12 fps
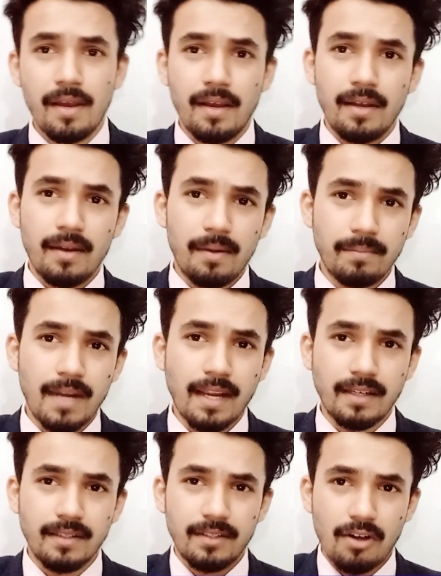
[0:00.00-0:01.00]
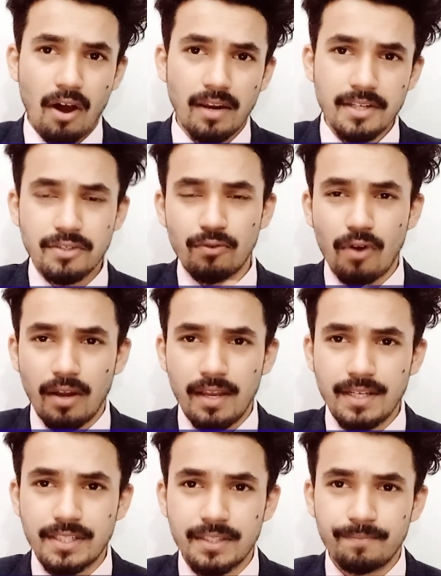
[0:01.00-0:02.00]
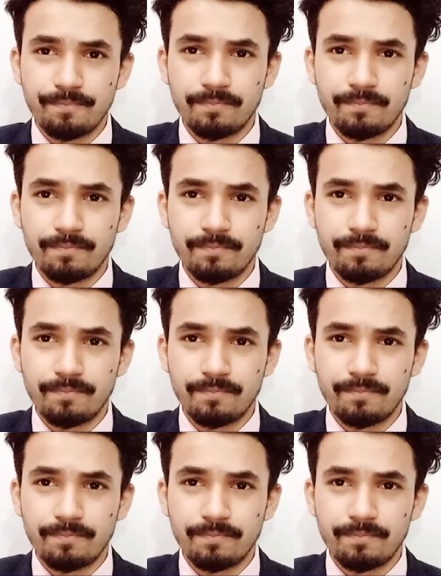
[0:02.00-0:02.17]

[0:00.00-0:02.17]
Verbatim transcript: Um, like college to college,